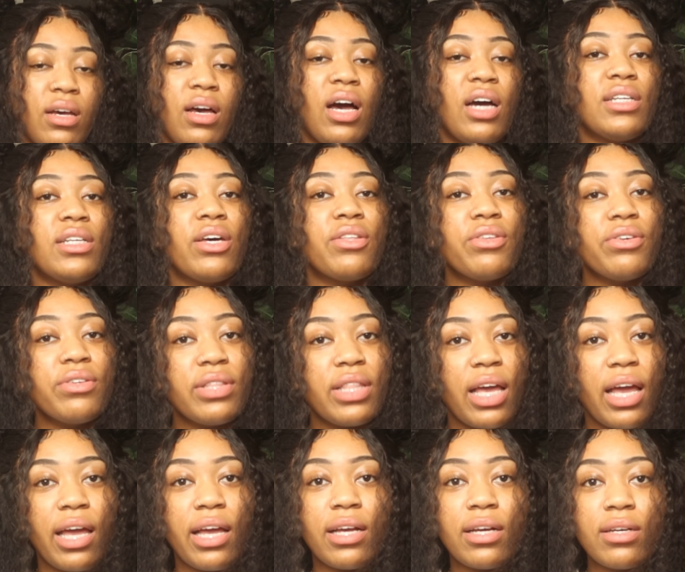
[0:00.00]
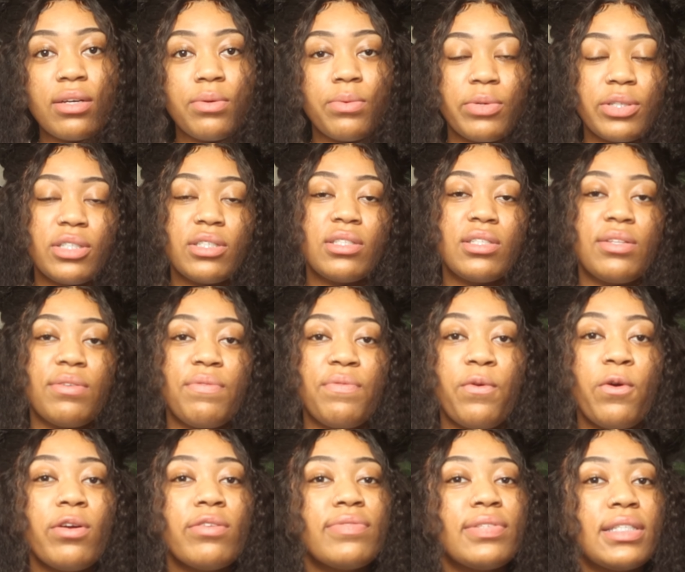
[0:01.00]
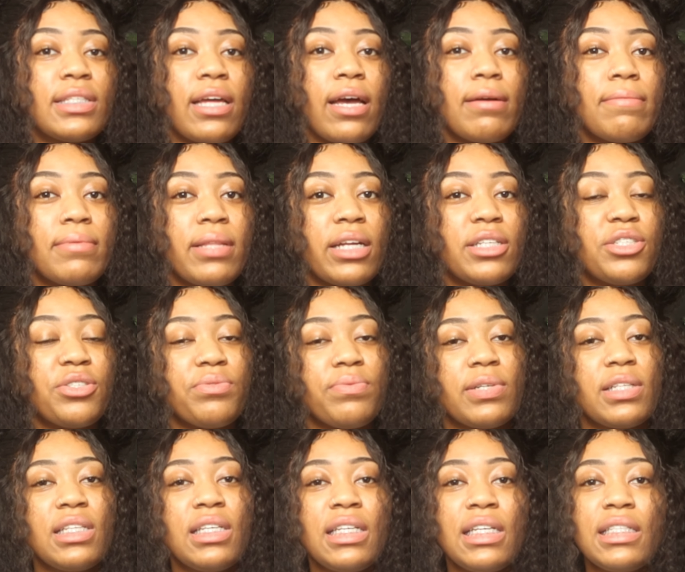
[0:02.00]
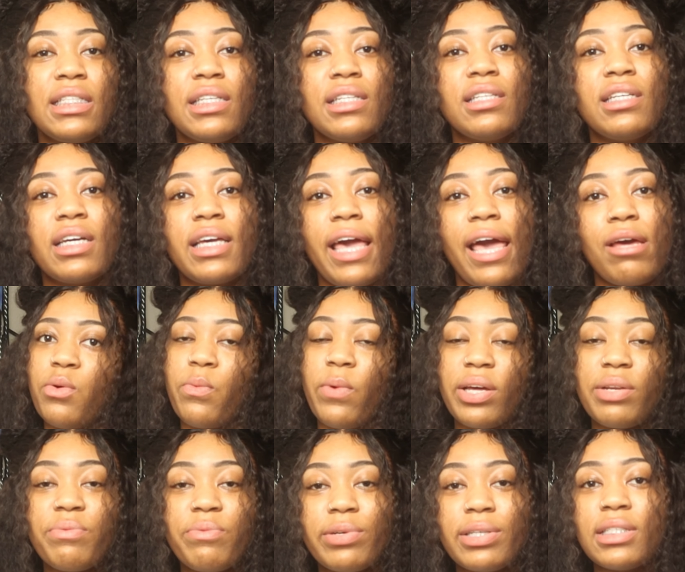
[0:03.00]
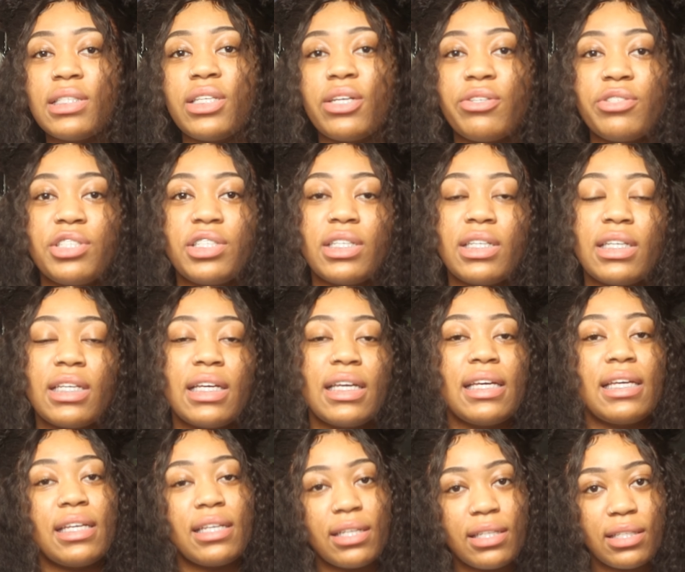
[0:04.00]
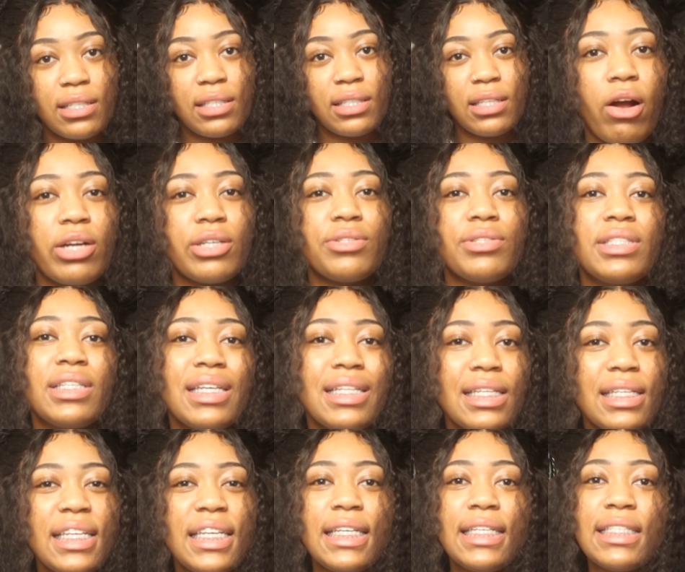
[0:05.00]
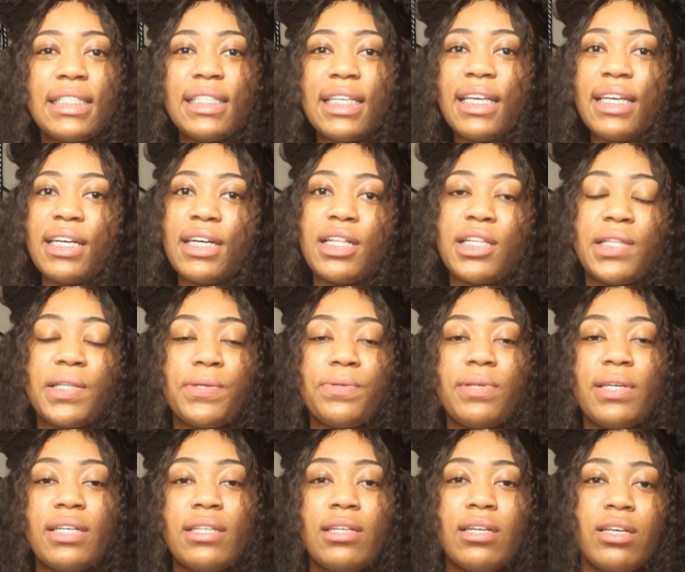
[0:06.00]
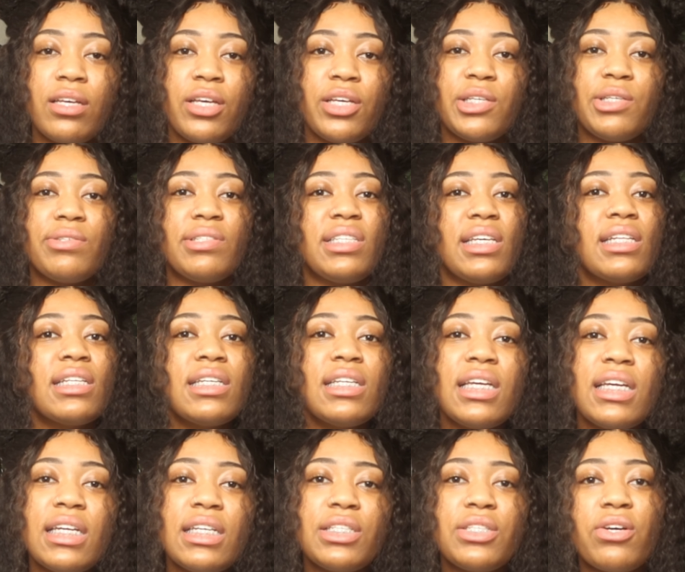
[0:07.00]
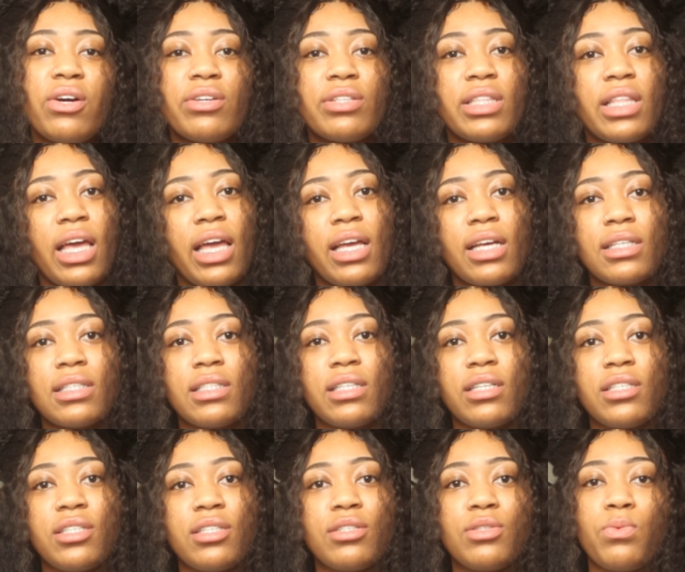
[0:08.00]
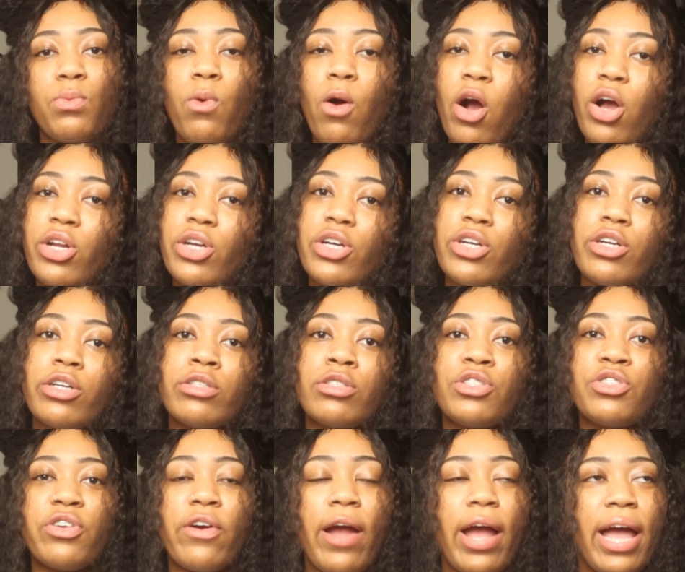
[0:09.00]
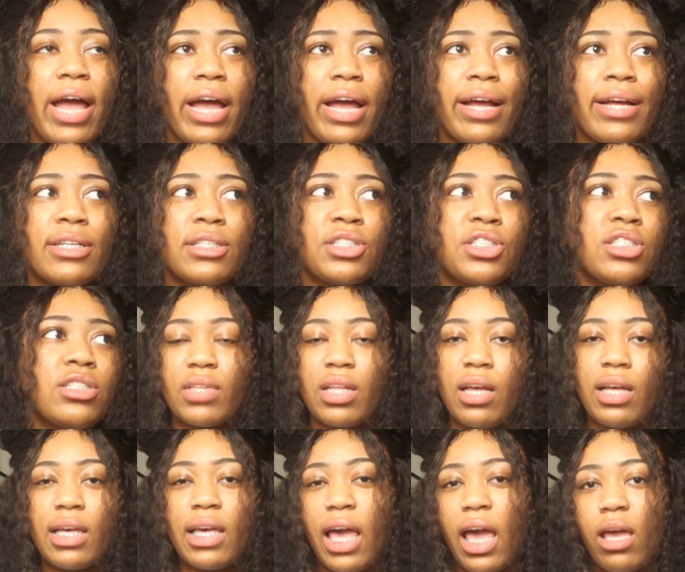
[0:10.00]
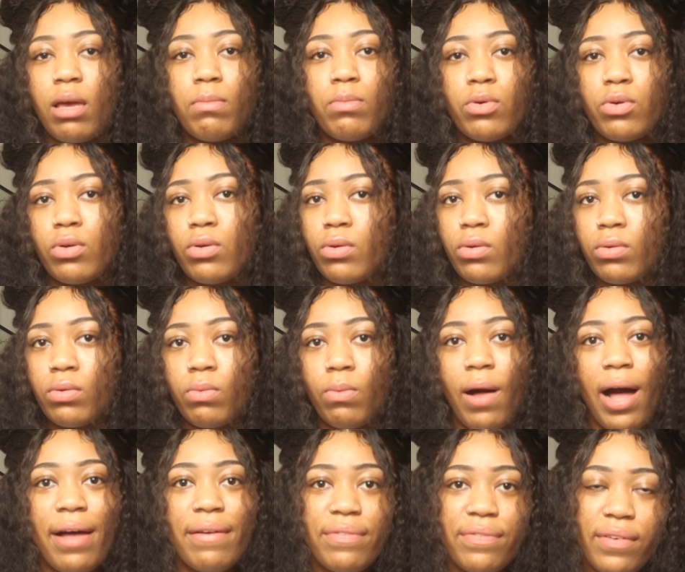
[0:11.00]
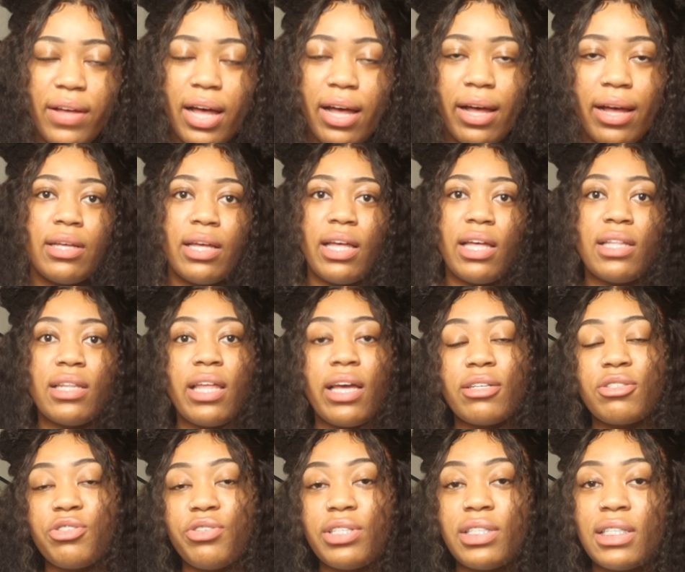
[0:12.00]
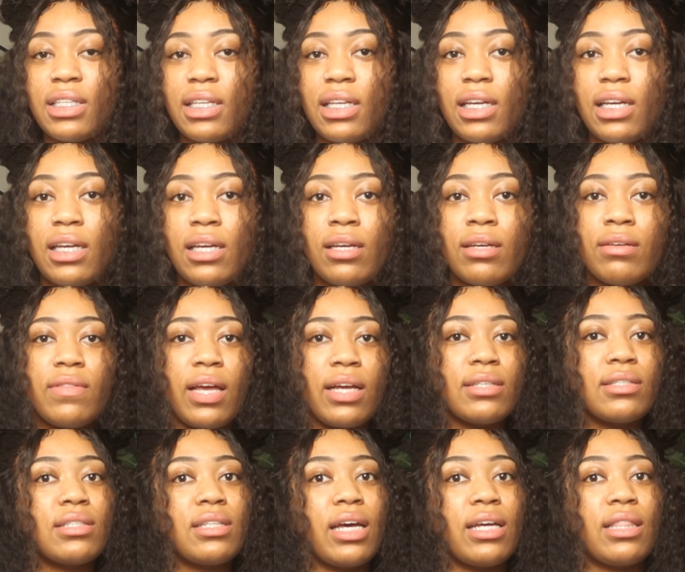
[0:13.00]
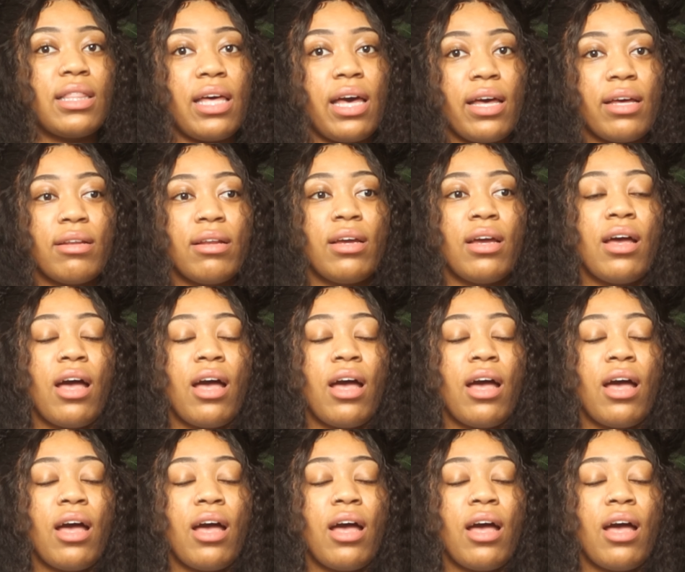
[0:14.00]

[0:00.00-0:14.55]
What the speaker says: Another thing, which is the 4th step that you really need to look at when researching, is, are utilities included? Utilities are things such as water, trash, cable, Wi-Fi, electricity, things like that.